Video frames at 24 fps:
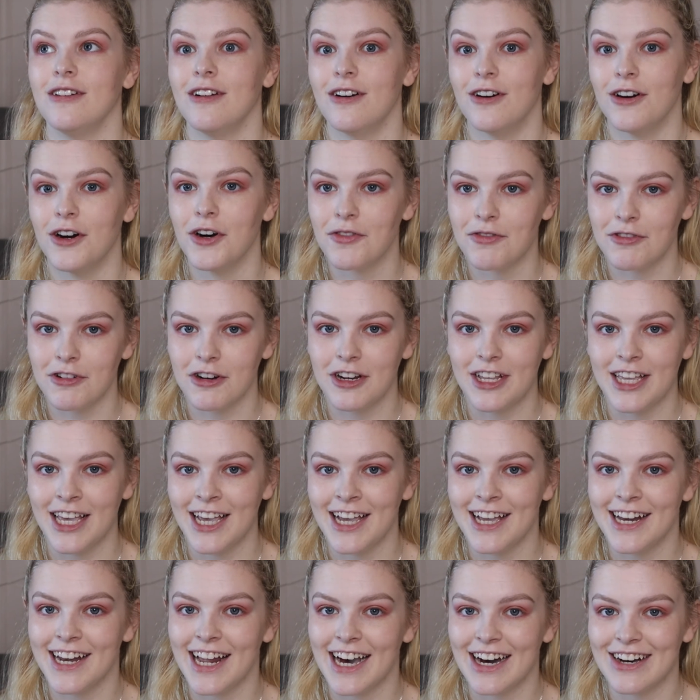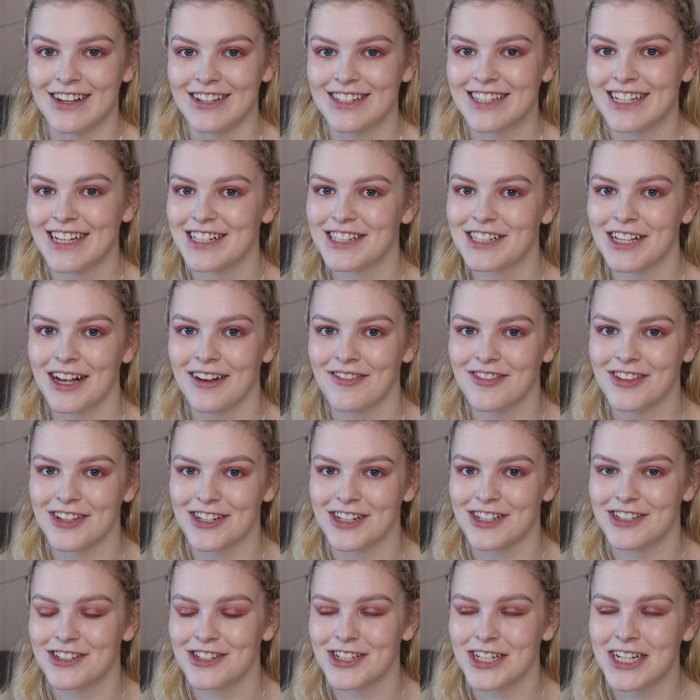over a year now since I've
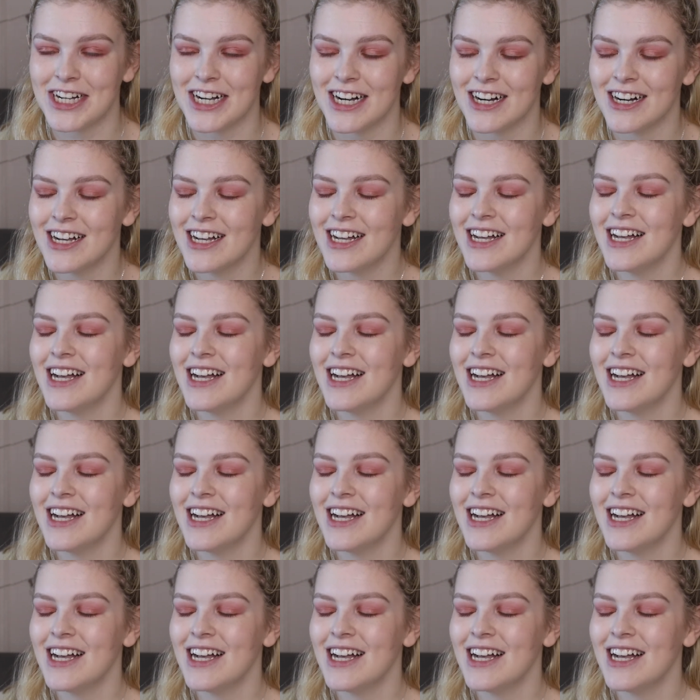done a show,